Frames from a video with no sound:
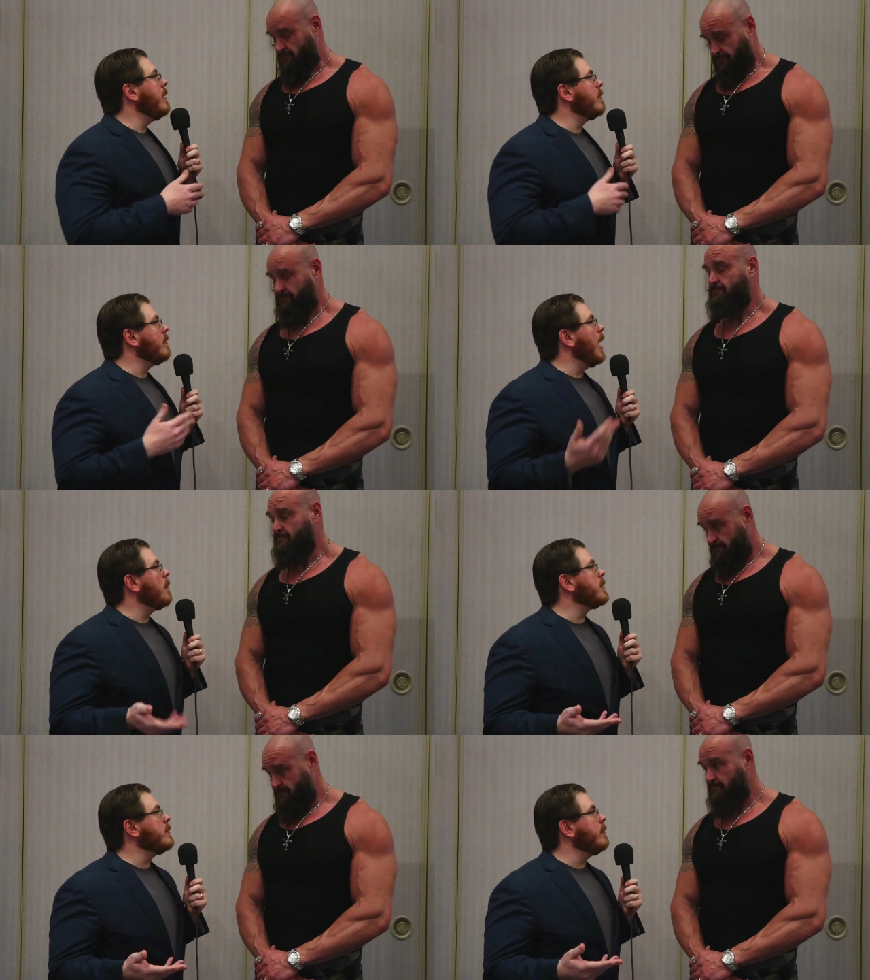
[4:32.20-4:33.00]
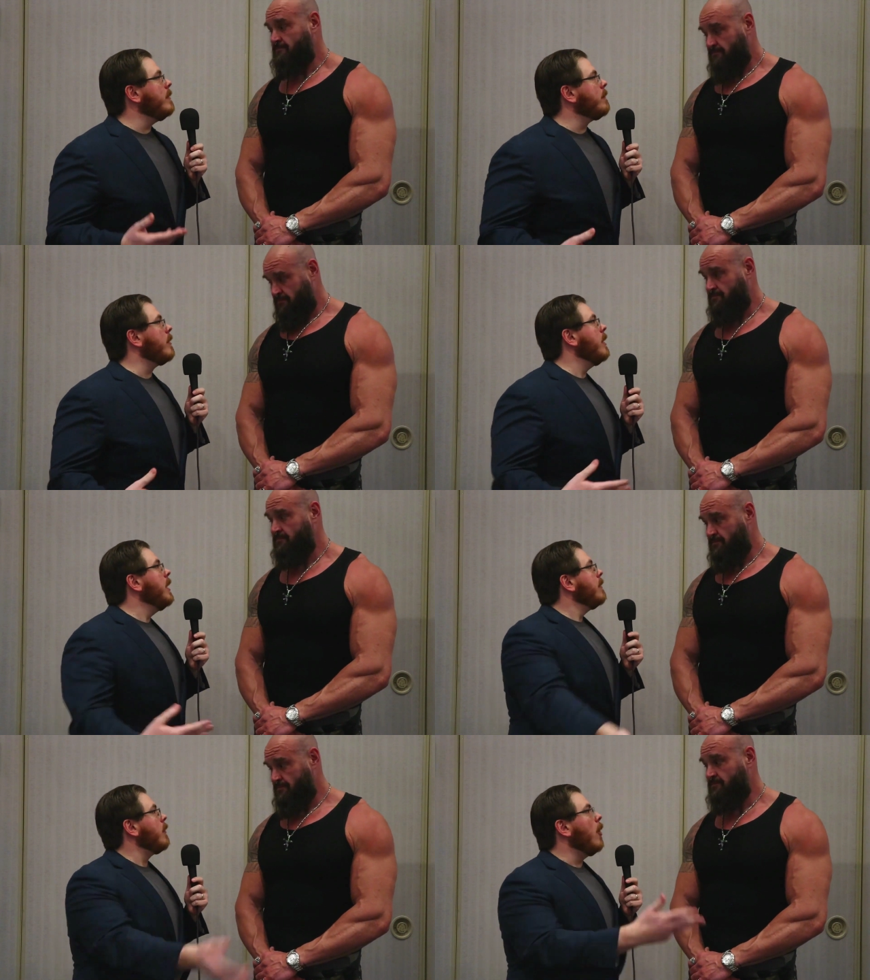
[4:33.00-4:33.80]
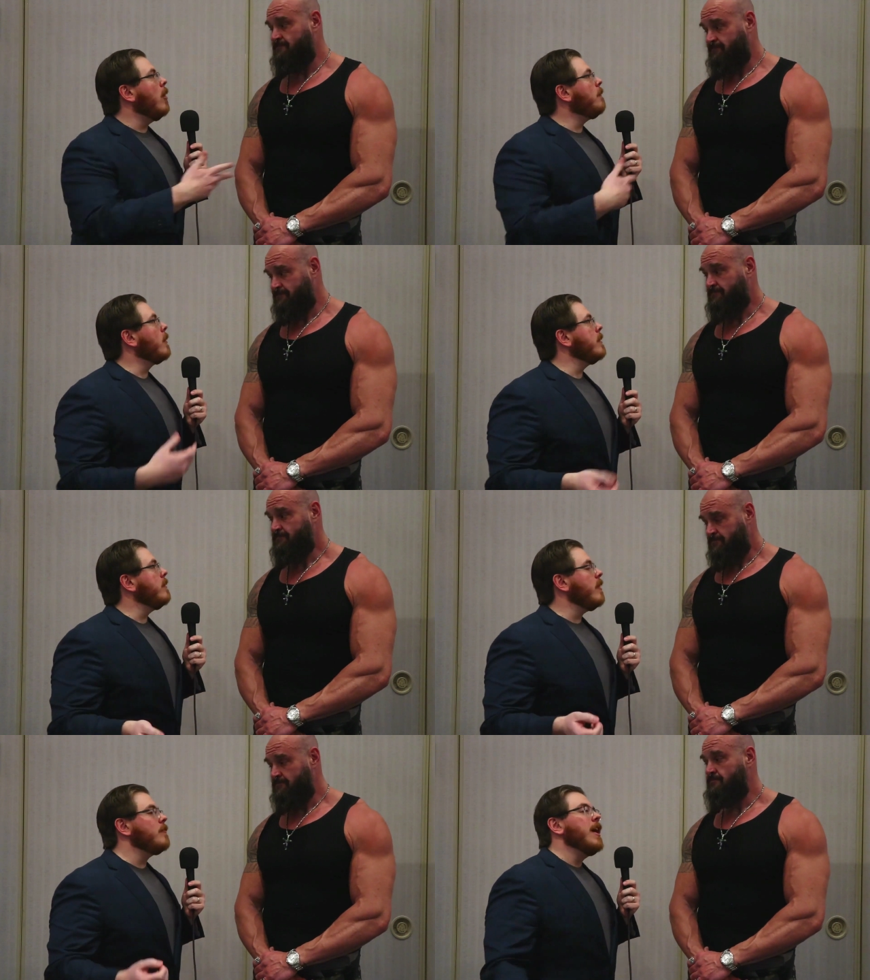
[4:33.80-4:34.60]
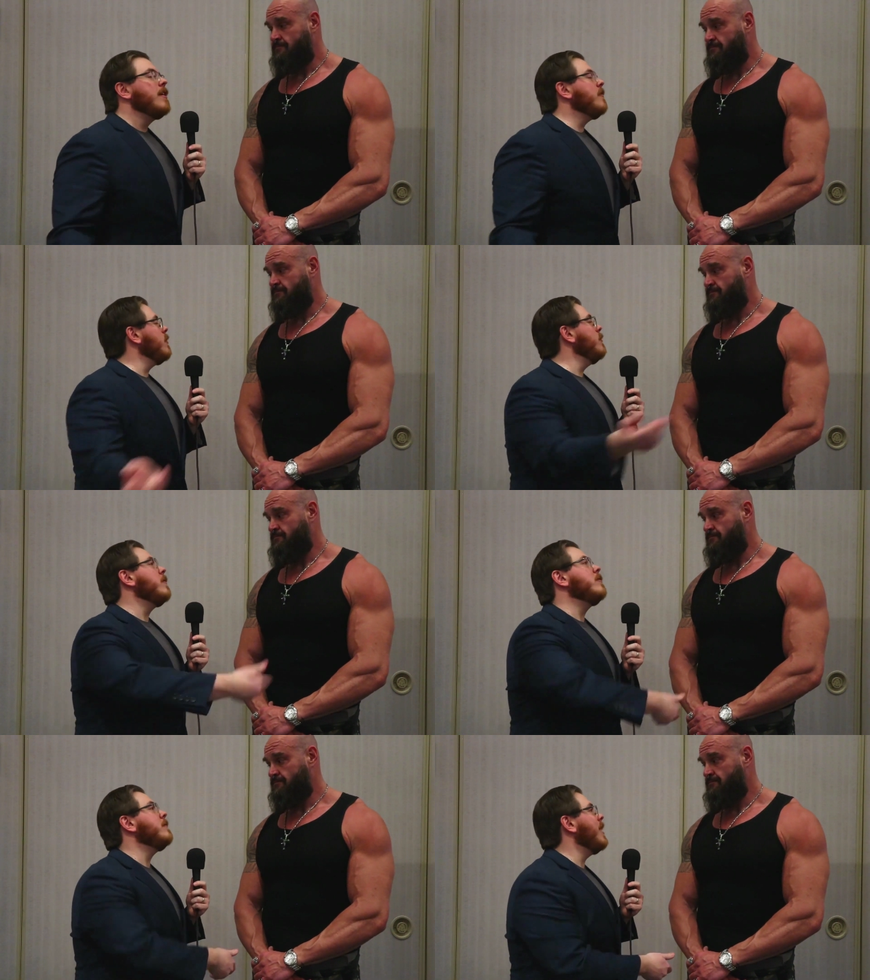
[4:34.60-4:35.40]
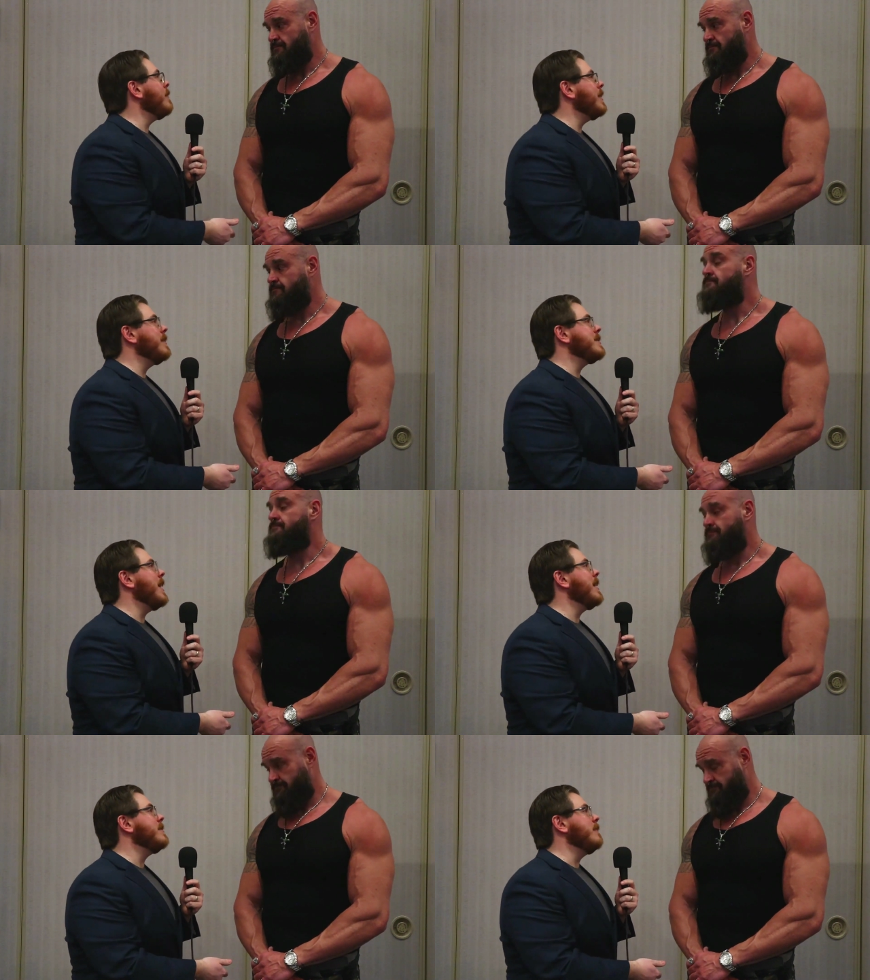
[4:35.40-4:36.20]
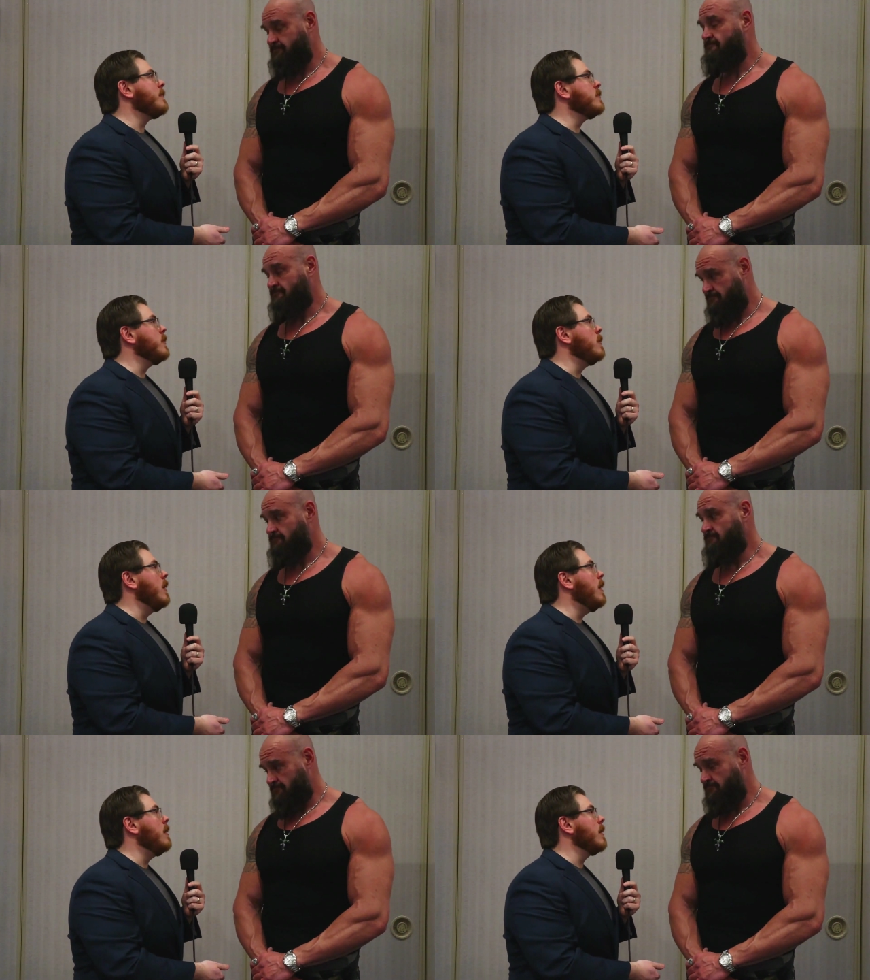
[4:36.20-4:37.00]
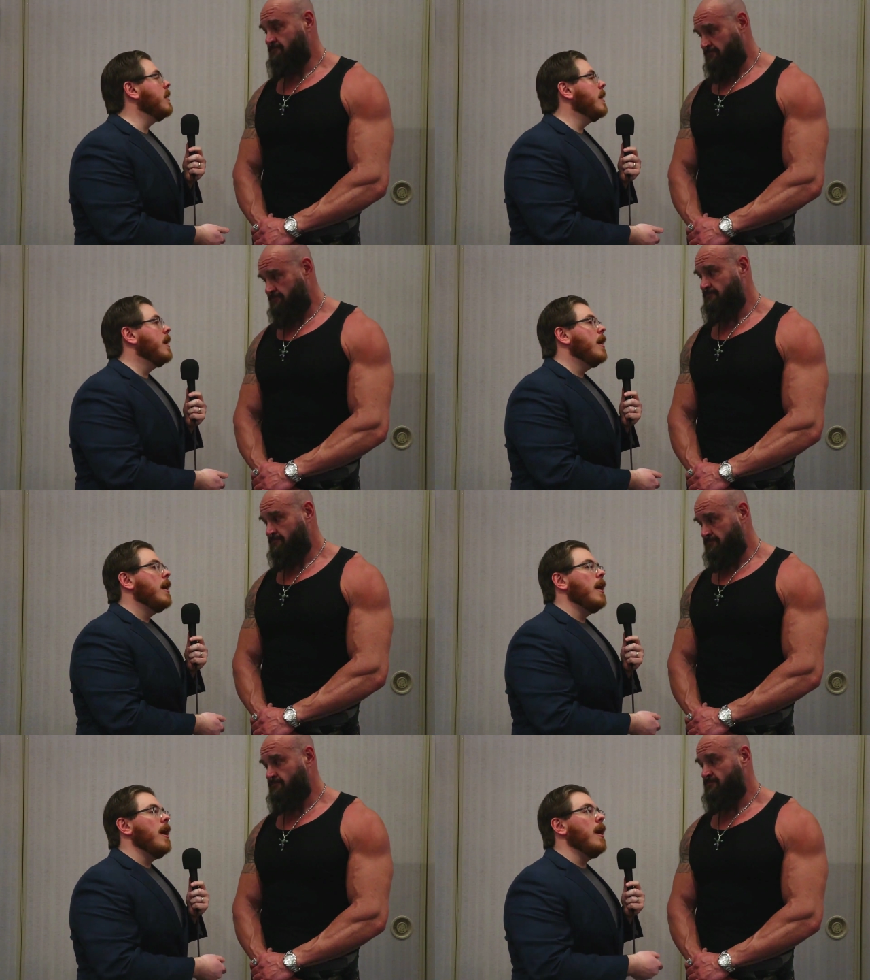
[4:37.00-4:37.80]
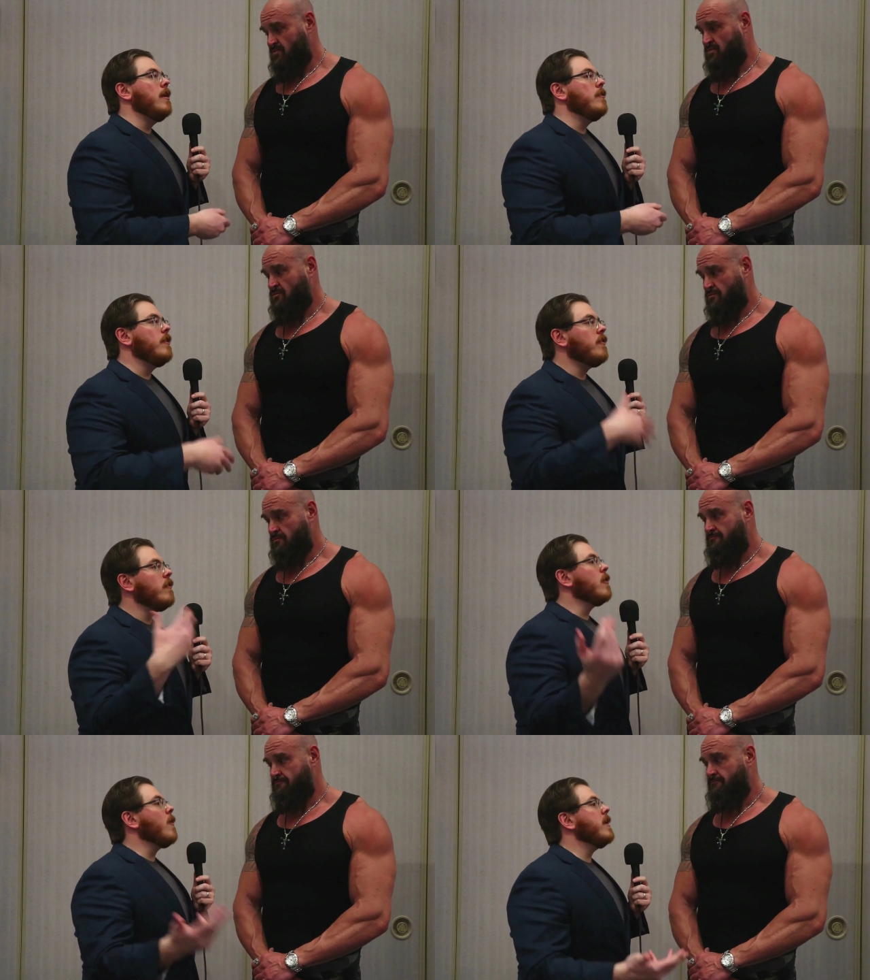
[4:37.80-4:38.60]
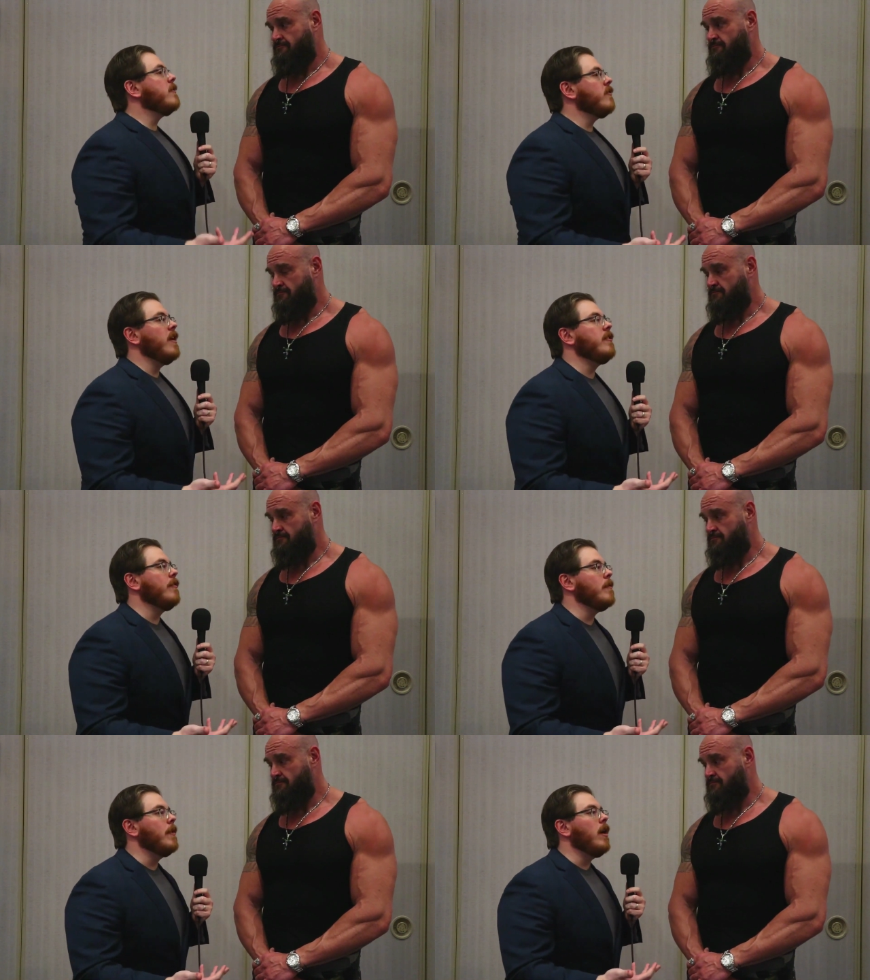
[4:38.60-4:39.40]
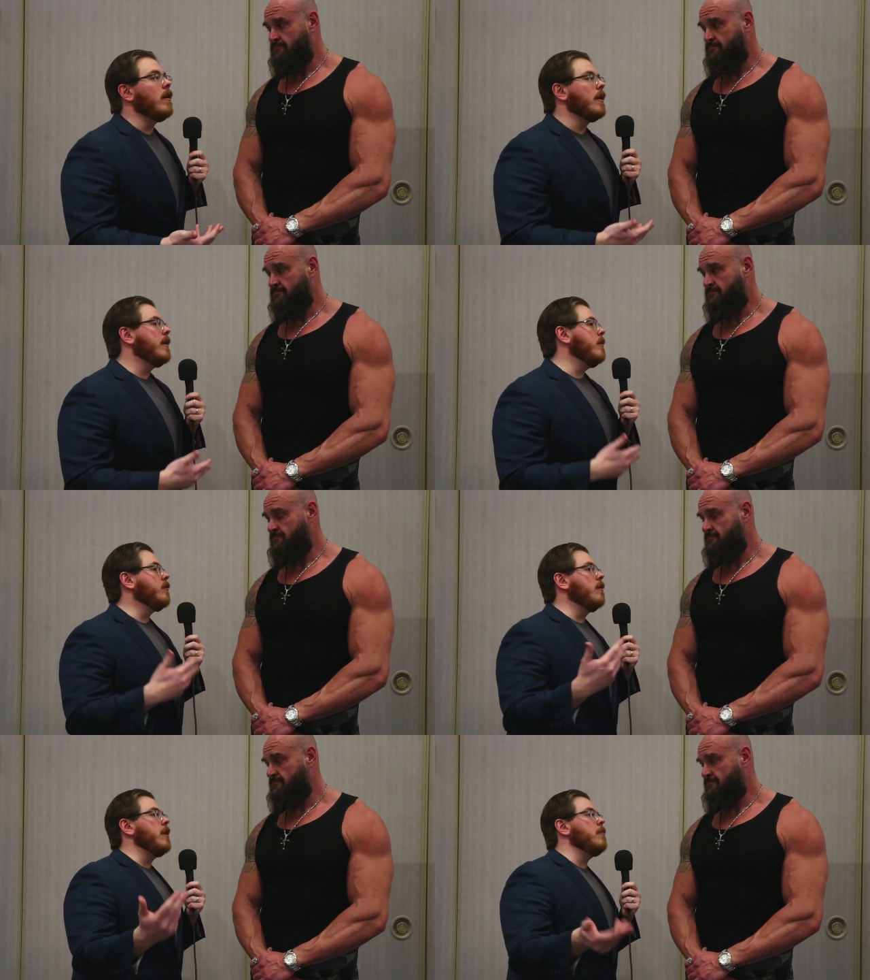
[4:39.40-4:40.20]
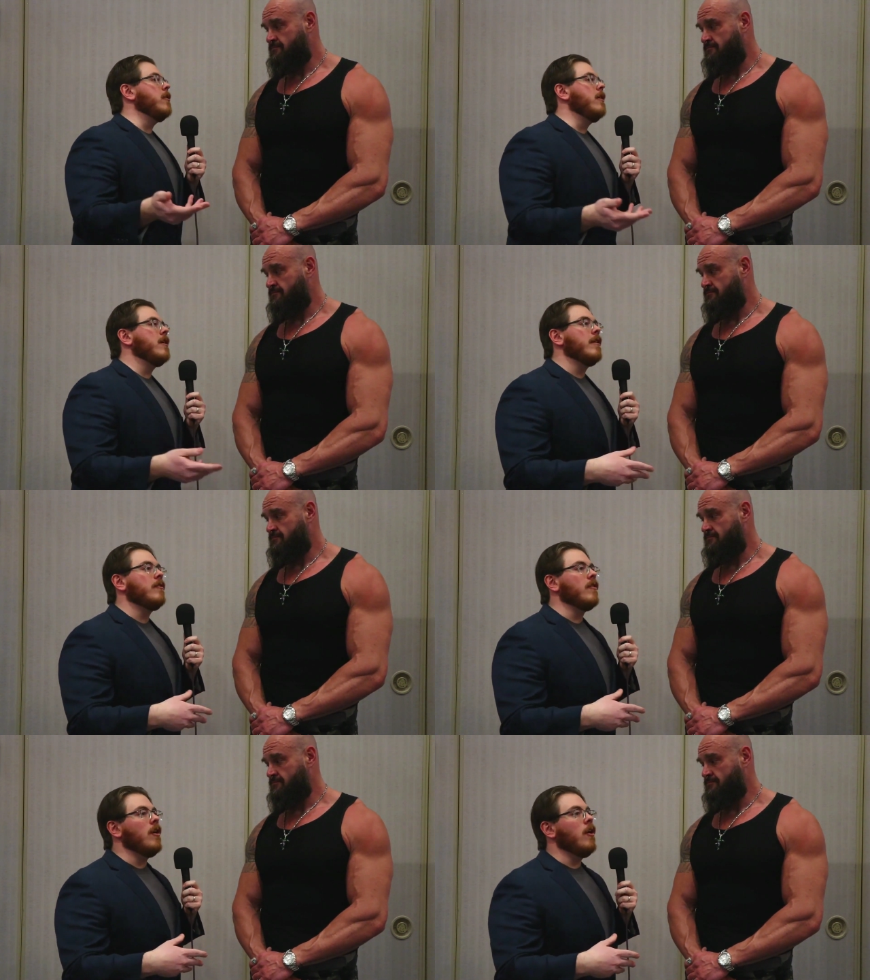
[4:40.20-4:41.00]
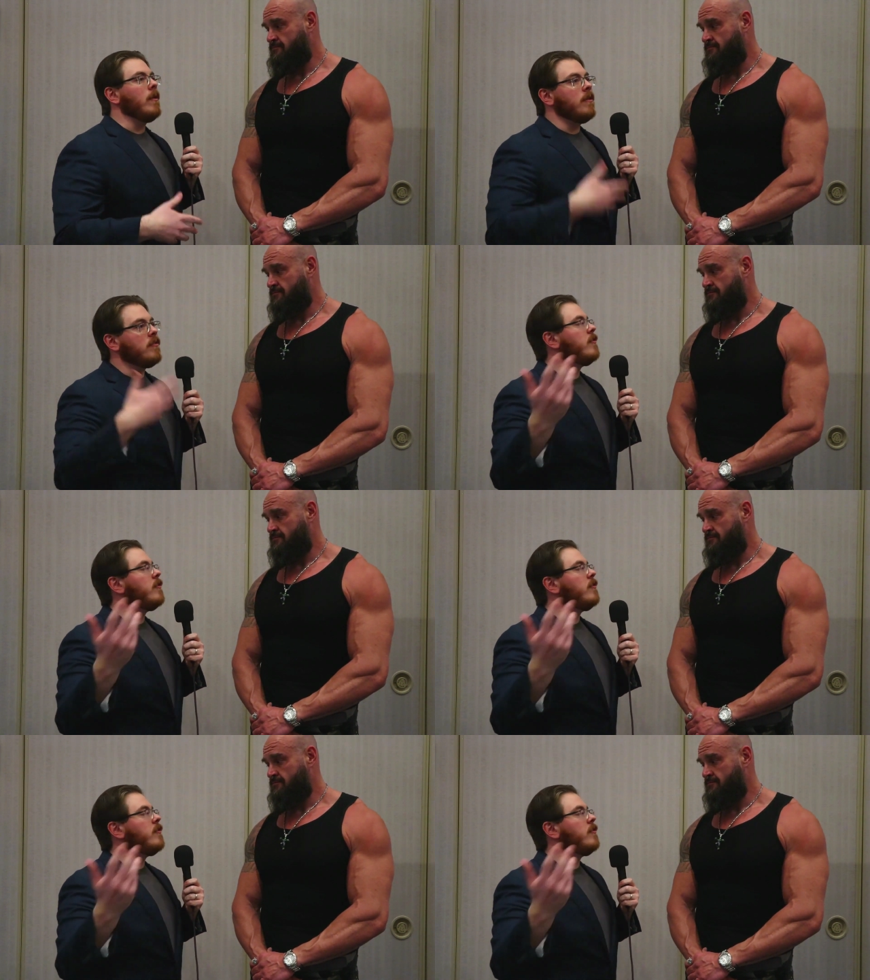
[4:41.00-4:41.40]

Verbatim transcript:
Speaker 1: It's an opportunity for all four of these teams, because the Usos have dominated the tag team for so long, and this is the grandest stage of them all. And I know some people look at this and go, well, this is